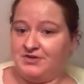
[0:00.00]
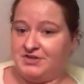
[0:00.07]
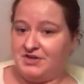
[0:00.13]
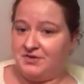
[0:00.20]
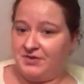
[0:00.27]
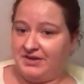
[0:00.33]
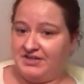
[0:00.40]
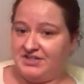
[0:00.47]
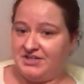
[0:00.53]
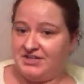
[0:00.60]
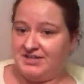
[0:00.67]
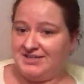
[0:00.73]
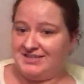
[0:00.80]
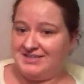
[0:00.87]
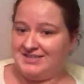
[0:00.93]

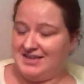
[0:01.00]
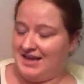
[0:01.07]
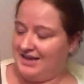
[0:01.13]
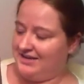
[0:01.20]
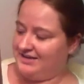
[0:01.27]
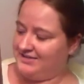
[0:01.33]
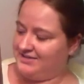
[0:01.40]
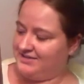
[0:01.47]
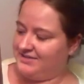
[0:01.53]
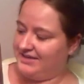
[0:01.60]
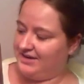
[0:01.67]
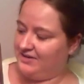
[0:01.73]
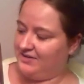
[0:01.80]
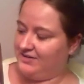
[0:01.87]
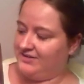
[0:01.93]
generation is not
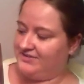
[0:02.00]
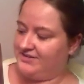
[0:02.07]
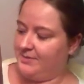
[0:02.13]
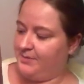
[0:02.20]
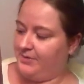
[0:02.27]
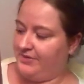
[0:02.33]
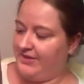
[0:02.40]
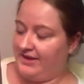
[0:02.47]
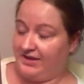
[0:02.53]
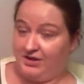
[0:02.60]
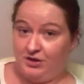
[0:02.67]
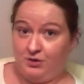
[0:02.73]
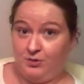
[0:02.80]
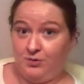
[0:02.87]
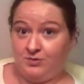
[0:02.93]
necessarily someone that
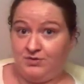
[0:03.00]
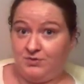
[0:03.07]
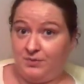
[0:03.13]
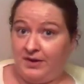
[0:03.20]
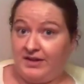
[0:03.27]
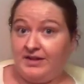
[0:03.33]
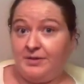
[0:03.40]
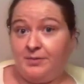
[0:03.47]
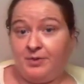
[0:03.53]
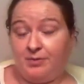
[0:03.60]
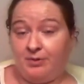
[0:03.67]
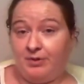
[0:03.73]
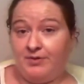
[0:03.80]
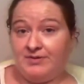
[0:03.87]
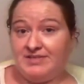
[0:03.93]
you directly
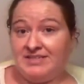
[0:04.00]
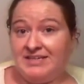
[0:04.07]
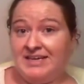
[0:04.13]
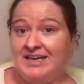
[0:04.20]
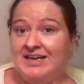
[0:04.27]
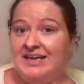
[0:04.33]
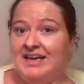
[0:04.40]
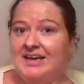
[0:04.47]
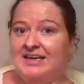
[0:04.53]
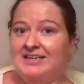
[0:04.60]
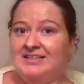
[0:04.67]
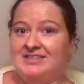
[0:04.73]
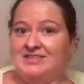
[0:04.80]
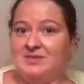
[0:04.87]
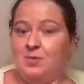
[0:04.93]
recruit. It
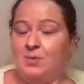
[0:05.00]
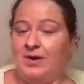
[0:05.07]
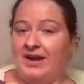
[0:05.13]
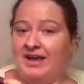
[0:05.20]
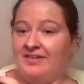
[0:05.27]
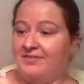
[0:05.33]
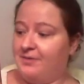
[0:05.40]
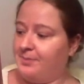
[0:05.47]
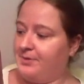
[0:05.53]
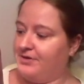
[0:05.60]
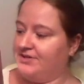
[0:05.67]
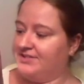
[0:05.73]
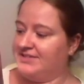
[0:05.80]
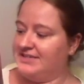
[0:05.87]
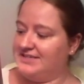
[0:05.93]
is whatever
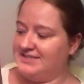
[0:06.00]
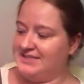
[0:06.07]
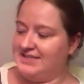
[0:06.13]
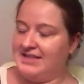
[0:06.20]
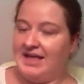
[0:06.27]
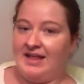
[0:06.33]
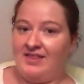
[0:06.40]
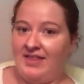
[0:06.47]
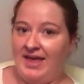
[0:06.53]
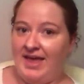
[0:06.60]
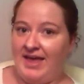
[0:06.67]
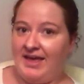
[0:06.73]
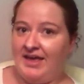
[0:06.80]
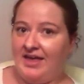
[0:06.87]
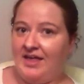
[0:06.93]
person is in that
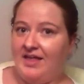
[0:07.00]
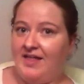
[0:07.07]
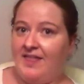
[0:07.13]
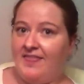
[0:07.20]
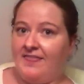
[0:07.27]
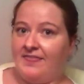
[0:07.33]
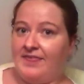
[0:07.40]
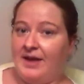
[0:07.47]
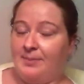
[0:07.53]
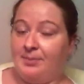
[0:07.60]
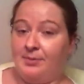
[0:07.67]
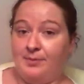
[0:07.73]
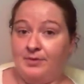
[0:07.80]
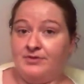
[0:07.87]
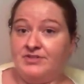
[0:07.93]
leg that
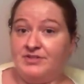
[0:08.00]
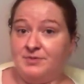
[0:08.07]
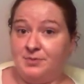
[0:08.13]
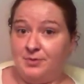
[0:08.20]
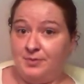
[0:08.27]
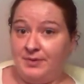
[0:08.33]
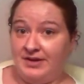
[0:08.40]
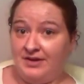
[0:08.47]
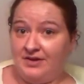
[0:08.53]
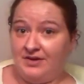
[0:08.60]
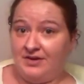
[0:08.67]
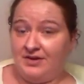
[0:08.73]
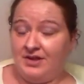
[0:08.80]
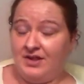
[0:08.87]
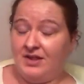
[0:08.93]
promotes to
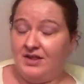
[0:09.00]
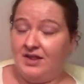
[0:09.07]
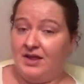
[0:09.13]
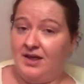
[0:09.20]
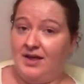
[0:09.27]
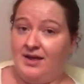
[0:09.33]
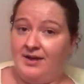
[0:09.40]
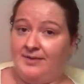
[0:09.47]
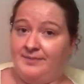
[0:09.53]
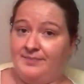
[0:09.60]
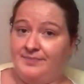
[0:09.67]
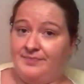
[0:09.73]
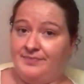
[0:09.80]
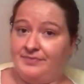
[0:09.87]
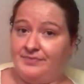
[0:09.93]
premier
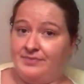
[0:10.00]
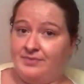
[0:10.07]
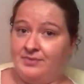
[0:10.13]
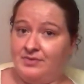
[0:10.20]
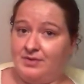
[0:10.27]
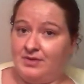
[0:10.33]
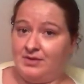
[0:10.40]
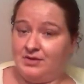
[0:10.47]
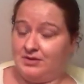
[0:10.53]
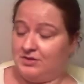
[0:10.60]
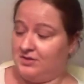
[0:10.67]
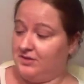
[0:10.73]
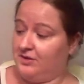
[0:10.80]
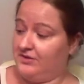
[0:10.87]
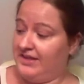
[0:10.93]

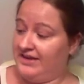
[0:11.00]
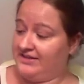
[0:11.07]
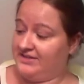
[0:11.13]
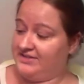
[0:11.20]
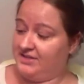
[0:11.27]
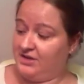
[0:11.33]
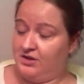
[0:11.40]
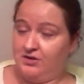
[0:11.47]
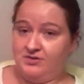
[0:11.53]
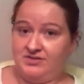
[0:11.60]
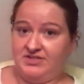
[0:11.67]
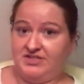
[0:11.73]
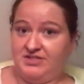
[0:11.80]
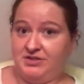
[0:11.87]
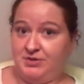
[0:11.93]
that is the
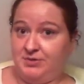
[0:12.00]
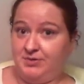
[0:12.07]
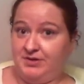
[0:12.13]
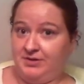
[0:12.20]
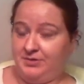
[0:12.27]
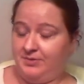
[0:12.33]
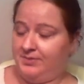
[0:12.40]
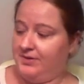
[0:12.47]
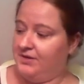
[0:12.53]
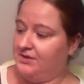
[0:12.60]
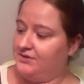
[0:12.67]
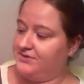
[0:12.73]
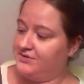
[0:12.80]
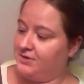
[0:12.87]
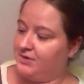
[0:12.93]
closest to you.
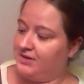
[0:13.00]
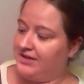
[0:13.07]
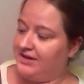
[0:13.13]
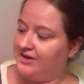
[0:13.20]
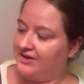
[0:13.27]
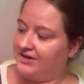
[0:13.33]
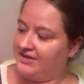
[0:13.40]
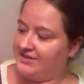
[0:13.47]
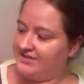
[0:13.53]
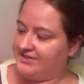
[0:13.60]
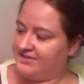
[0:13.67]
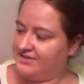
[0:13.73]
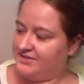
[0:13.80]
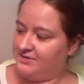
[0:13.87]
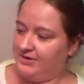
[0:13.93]
So Claire
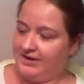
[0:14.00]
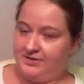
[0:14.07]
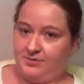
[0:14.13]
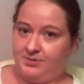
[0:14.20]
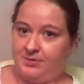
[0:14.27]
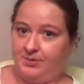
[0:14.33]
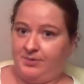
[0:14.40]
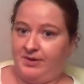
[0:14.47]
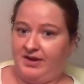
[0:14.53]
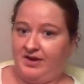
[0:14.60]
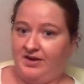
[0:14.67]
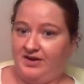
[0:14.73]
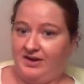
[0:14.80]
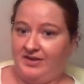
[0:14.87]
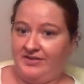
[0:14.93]
is a direct recruit
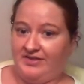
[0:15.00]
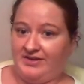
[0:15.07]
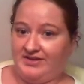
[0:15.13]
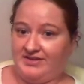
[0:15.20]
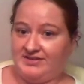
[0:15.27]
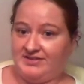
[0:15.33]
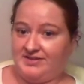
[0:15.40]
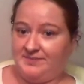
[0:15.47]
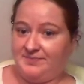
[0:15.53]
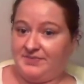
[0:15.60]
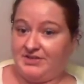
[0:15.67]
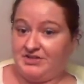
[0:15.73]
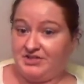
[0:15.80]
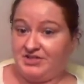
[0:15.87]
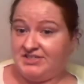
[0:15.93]
here in this.
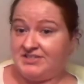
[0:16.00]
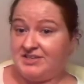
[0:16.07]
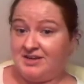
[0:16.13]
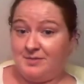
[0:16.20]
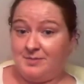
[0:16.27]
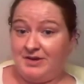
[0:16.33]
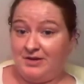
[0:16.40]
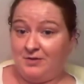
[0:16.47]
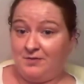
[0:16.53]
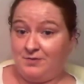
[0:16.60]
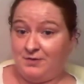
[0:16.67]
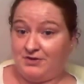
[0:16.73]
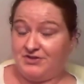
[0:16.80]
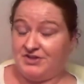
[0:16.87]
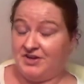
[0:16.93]
She is going to be your
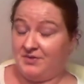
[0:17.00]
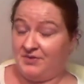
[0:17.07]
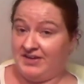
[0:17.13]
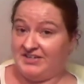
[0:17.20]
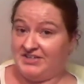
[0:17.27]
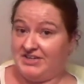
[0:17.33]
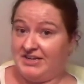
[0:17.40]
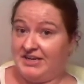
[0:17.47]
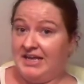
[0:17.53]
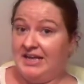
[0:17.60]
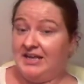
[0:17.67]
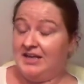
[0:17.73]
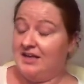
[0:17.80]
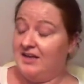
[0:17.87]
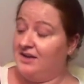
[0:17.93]
first generation.
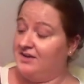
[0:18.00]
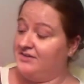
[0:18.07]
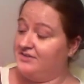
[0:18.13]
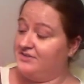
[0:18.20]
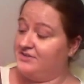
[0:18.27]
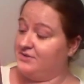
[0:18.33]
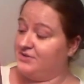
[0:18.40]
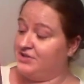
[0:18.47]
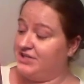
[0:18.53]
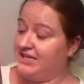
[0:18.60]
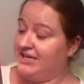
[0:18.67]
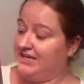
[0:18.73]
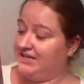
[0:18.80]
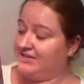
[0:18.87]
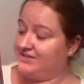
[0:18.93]
So
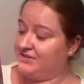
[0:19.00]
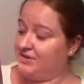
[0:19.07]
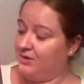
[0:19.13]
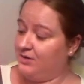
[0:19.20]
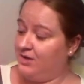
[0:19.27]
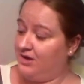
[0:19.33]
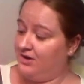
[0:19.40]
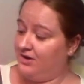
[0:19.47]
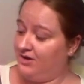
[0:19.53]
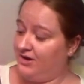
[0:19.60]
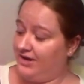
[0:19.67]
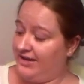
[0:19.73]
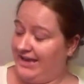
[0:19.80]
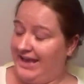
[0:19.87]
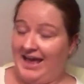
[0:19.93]
she is no longer
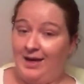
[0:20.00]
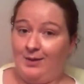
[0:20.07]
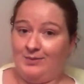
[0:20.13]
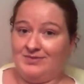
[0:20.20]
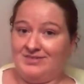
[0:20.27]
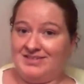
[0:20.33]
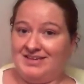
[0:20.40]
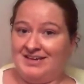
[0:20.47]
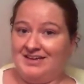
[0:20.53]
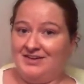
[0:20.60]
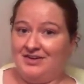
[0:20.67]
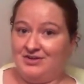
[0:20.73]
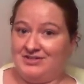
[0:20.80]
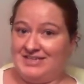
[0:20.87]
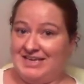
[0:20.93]
going to count in
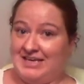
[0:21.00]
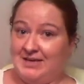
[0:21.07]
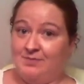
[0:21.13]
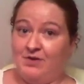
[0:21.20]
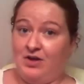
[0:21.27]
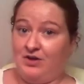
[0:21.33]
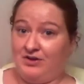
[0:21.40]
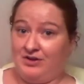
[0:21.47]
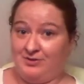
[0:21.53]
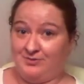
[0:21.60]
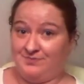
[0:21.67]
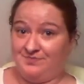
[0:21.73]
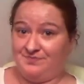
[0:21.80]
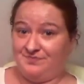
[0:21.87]
your team volume